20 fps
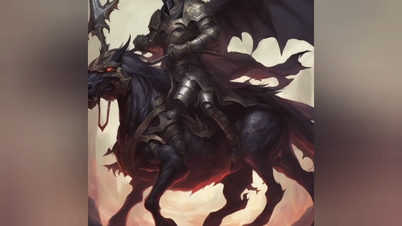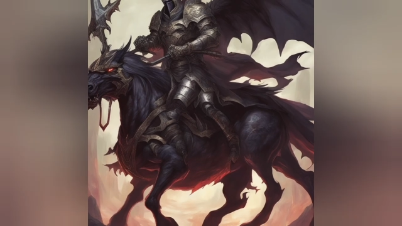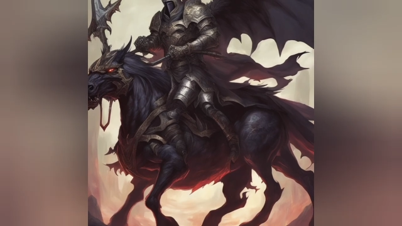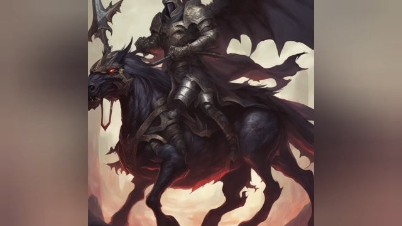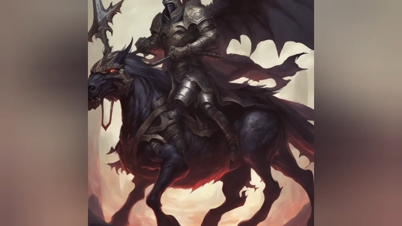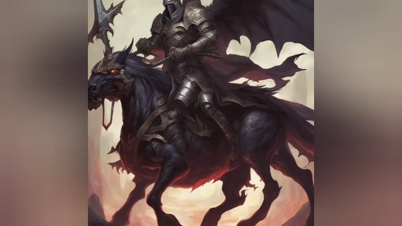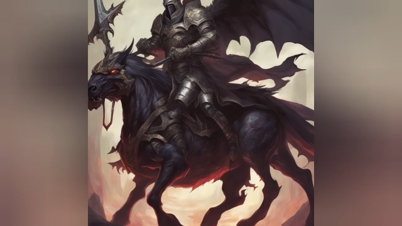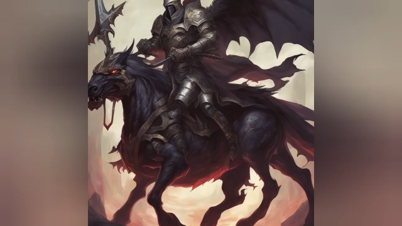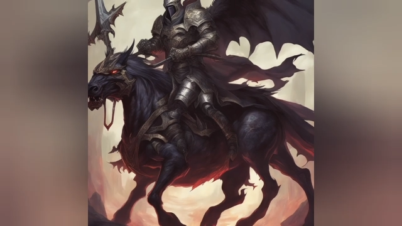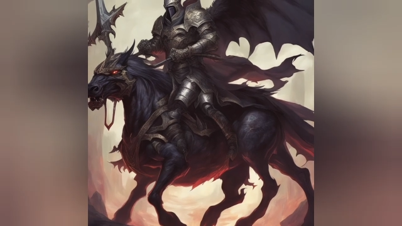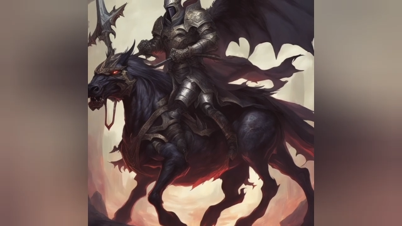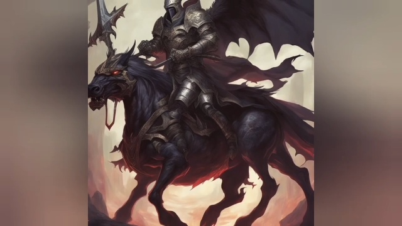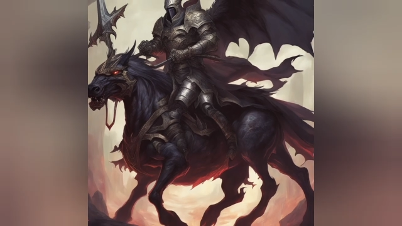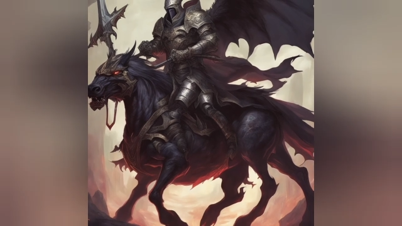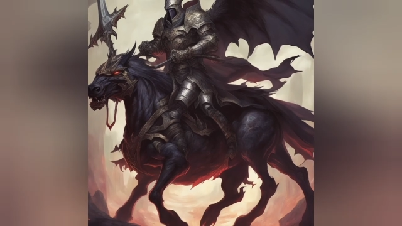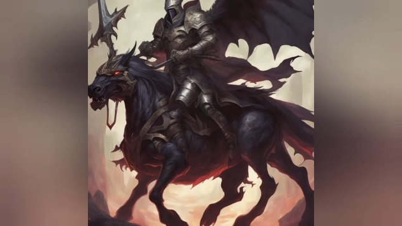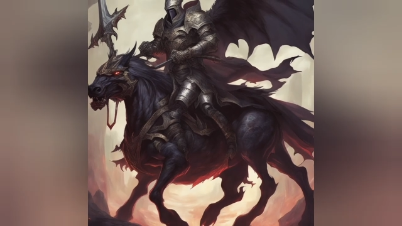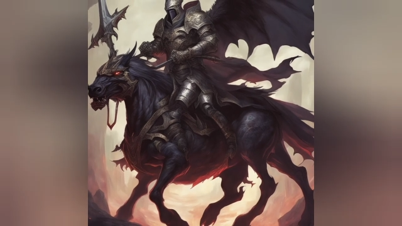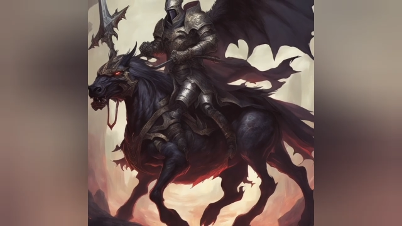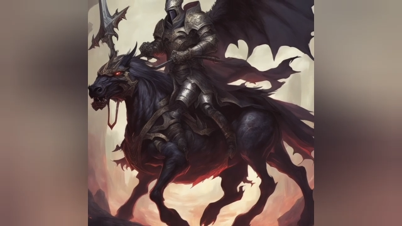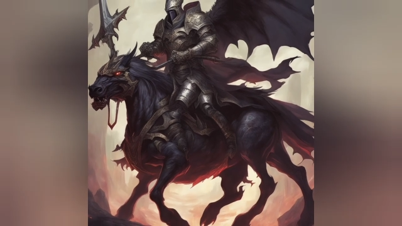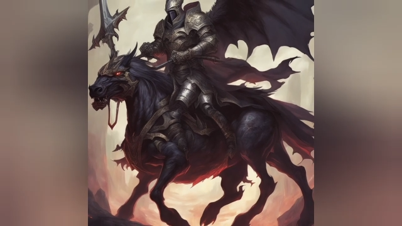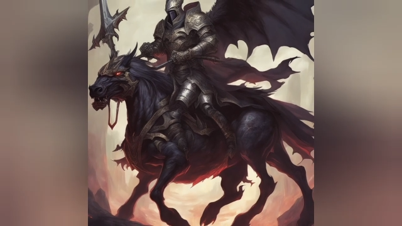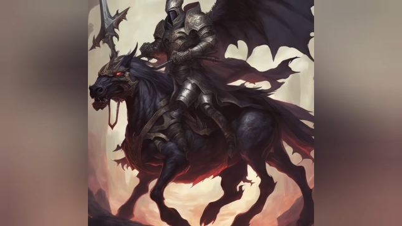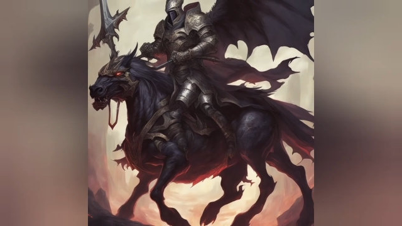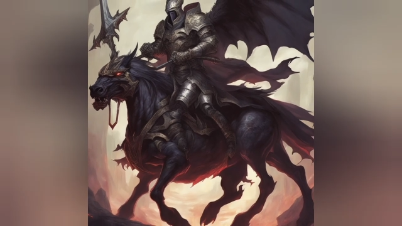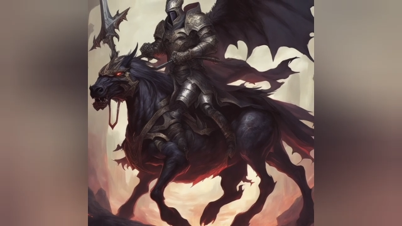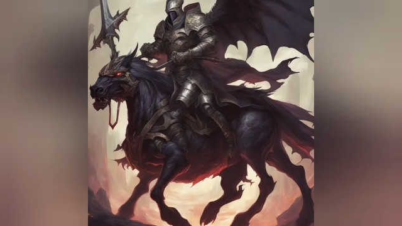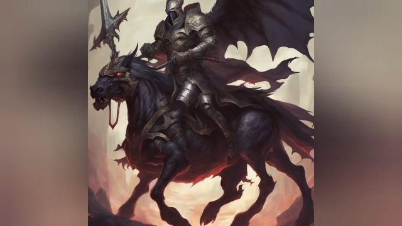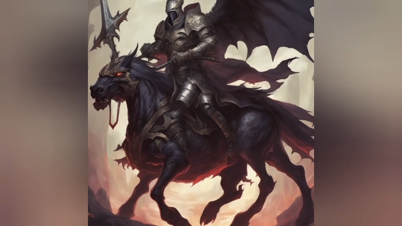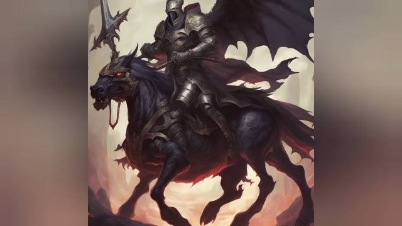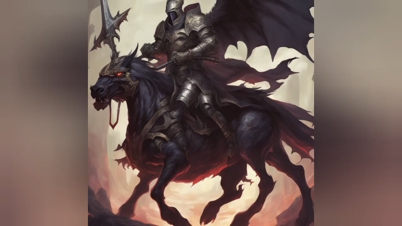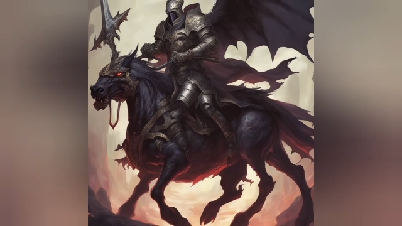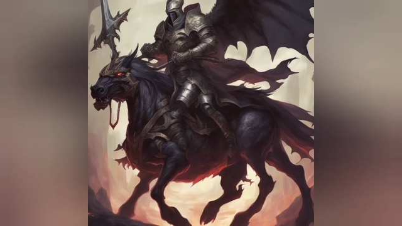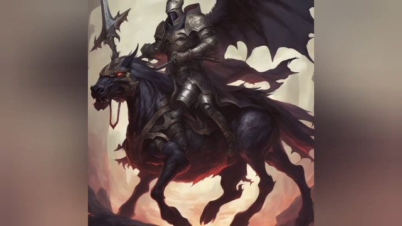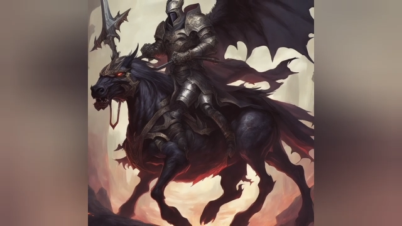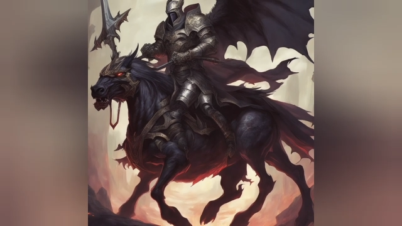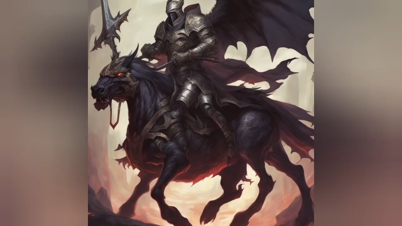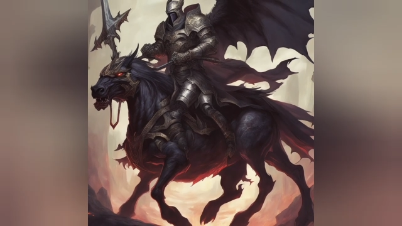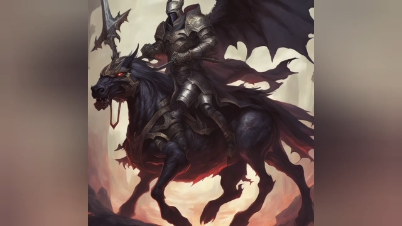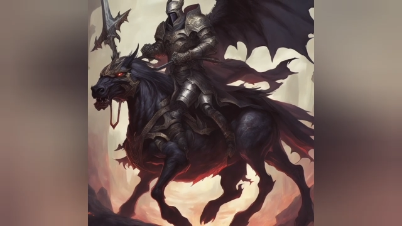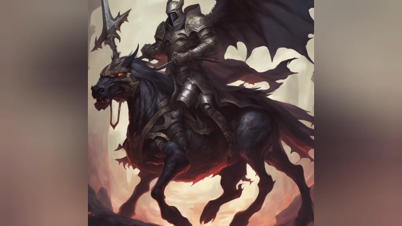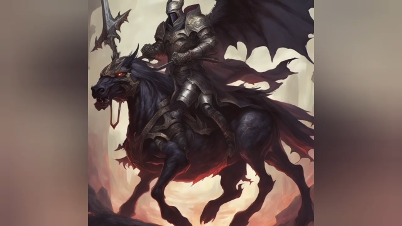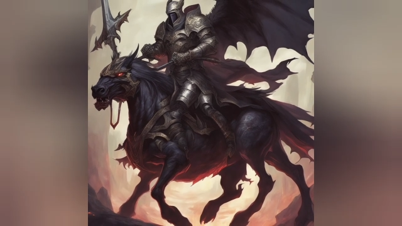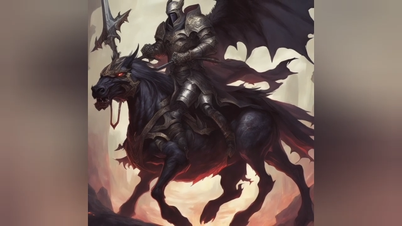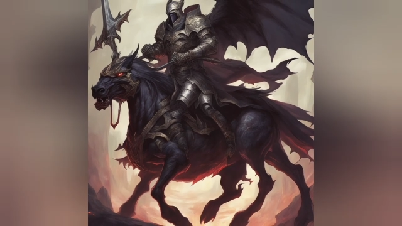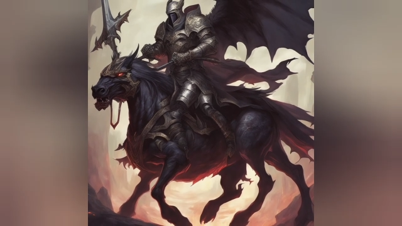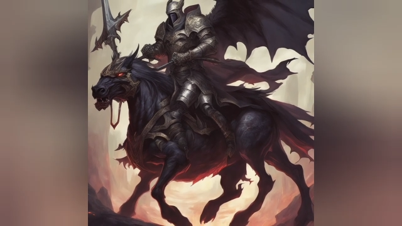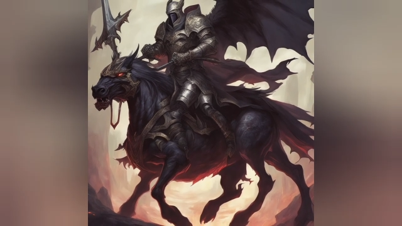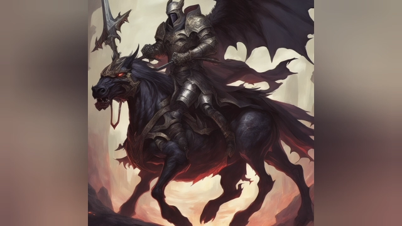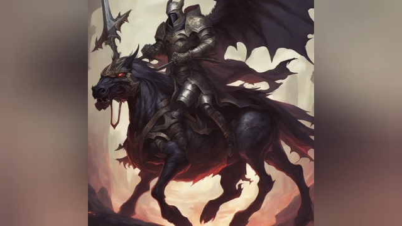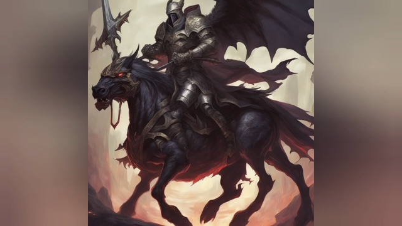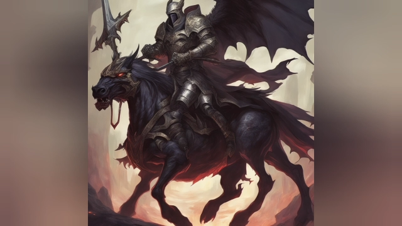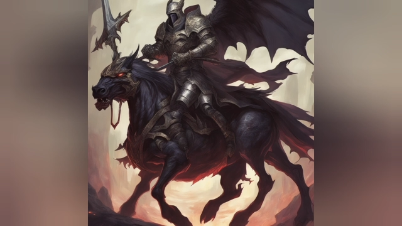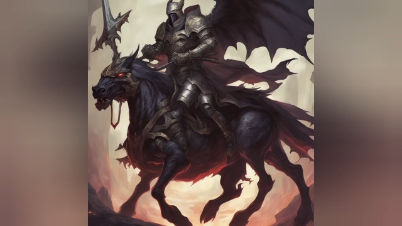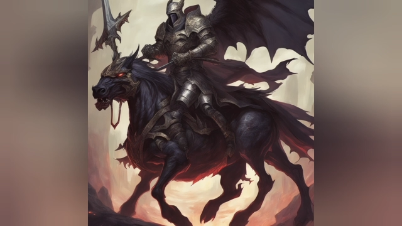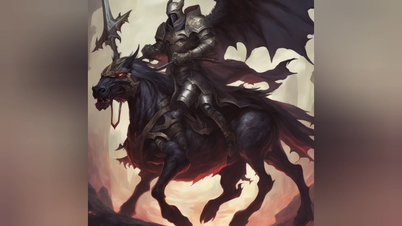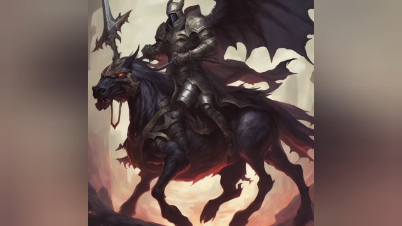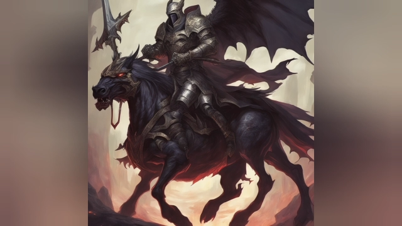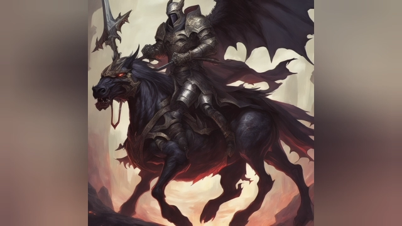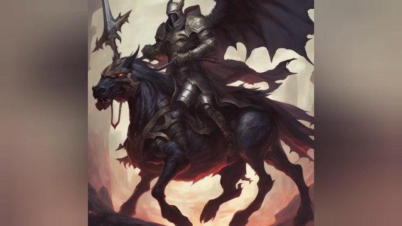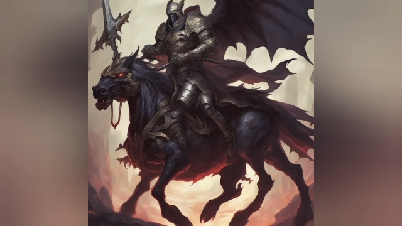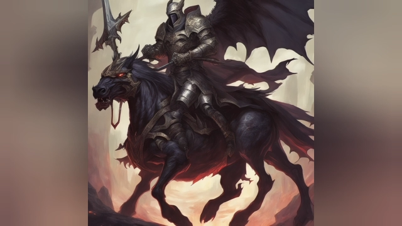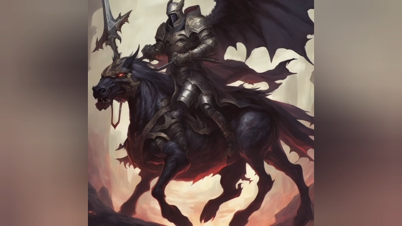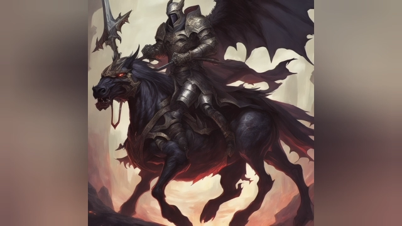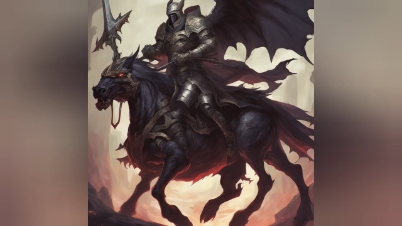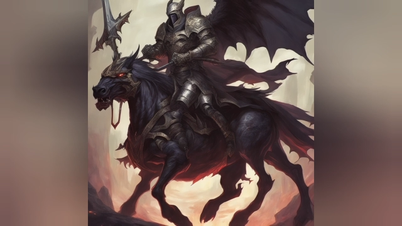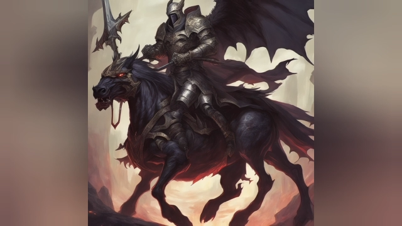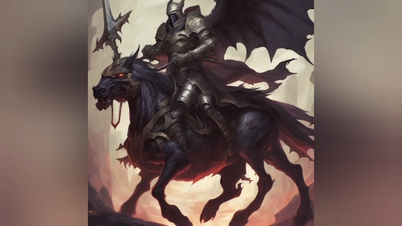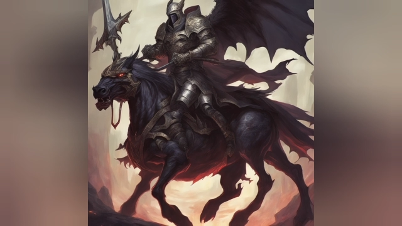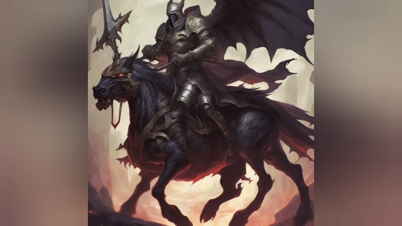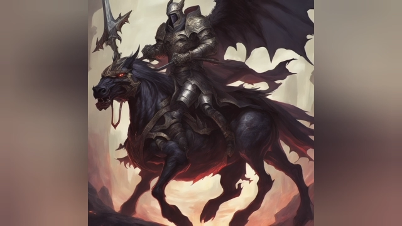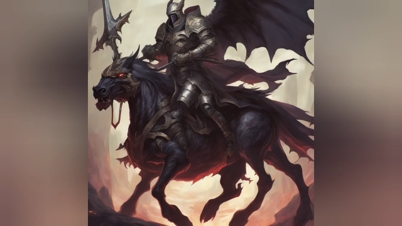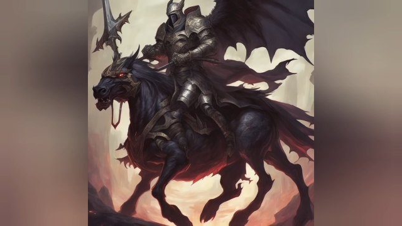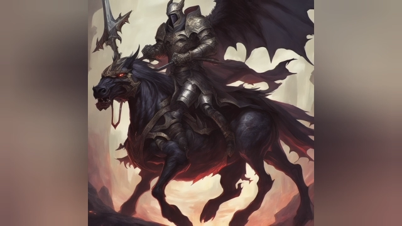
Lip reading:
(no speaker visible)